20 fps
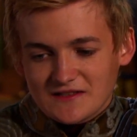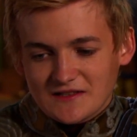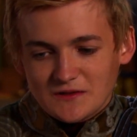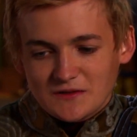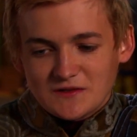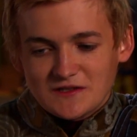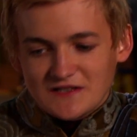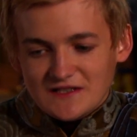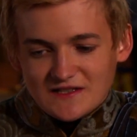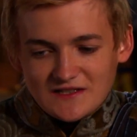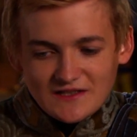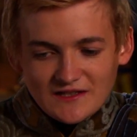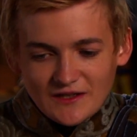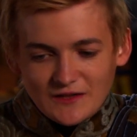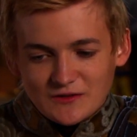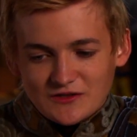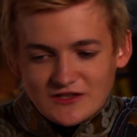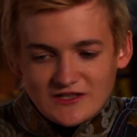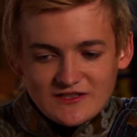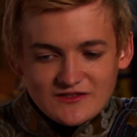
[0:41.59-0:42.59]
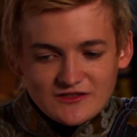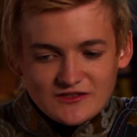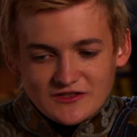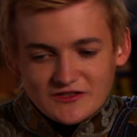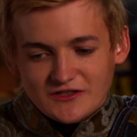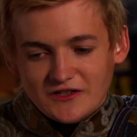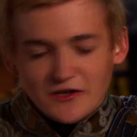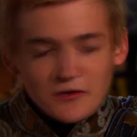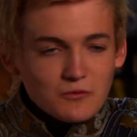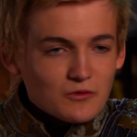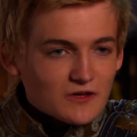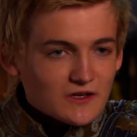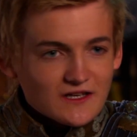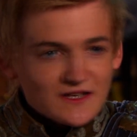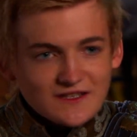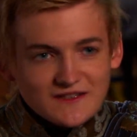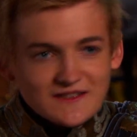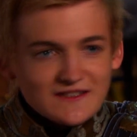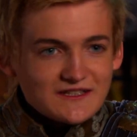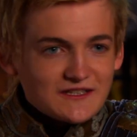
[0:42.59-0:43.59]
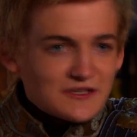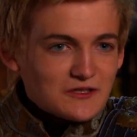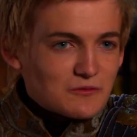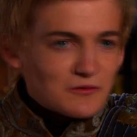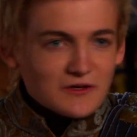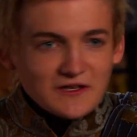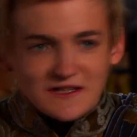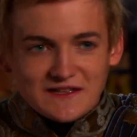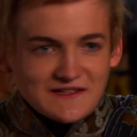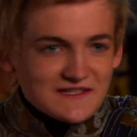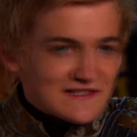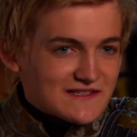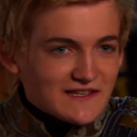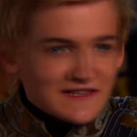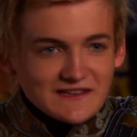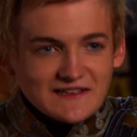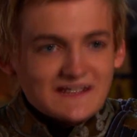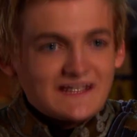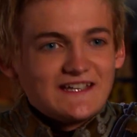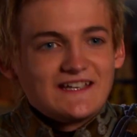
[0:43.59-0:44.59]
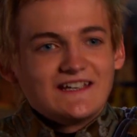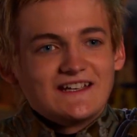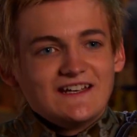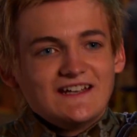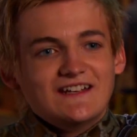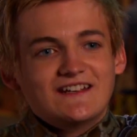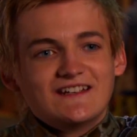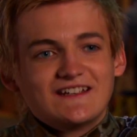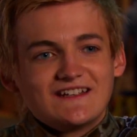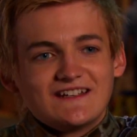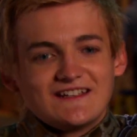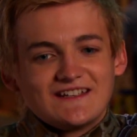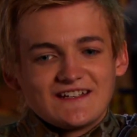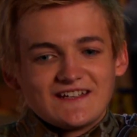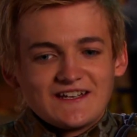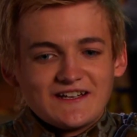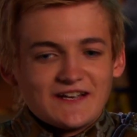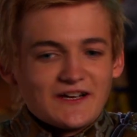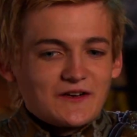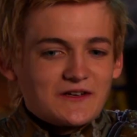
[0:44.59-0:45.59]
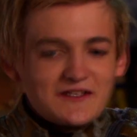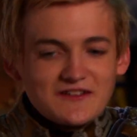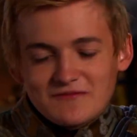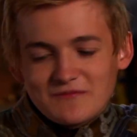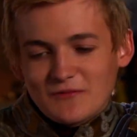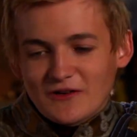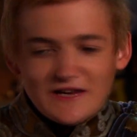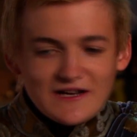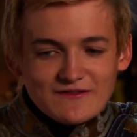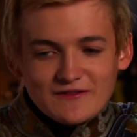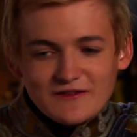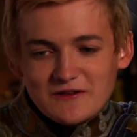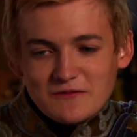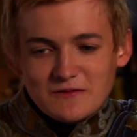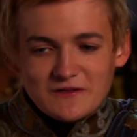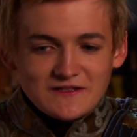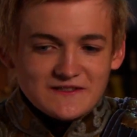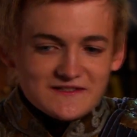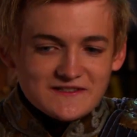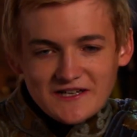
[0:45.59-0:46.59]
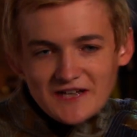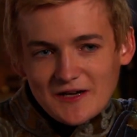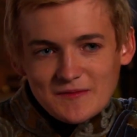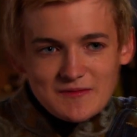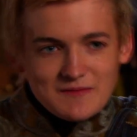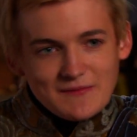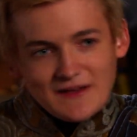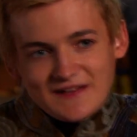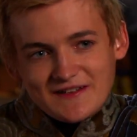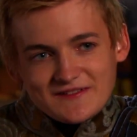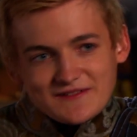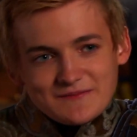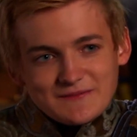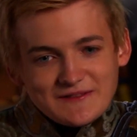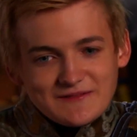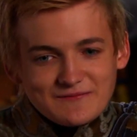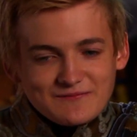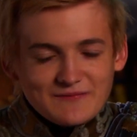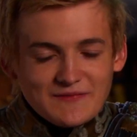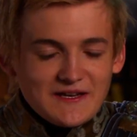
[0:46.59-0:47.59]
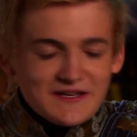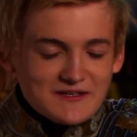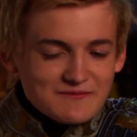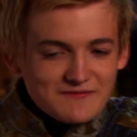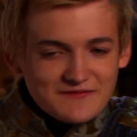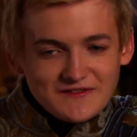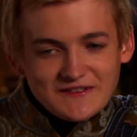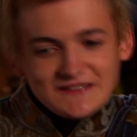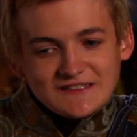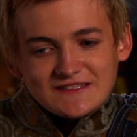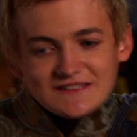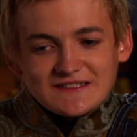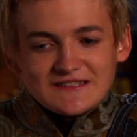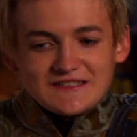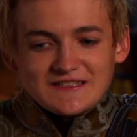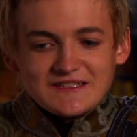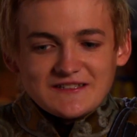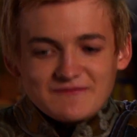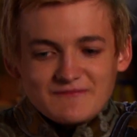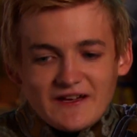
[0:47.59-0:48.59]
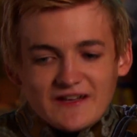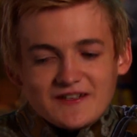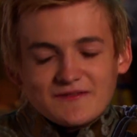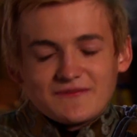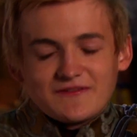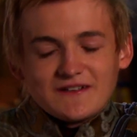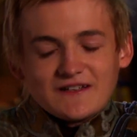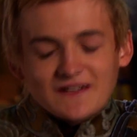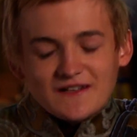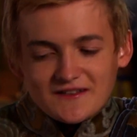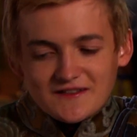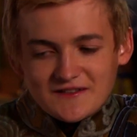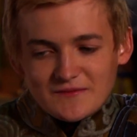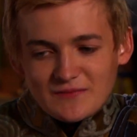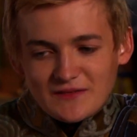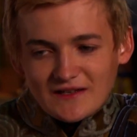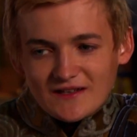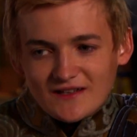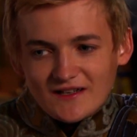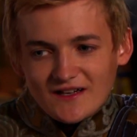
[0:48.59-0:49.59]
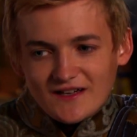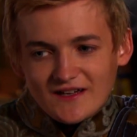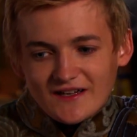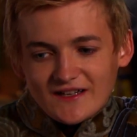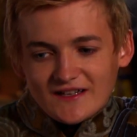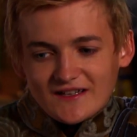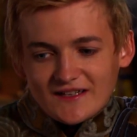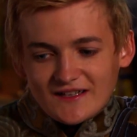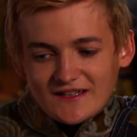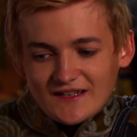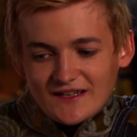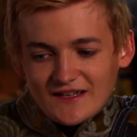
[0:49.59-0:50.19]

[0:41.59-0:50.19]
So she's just trying to work this little kid, you know, give him whatever he wants, compliment him and make him feel like the big guy.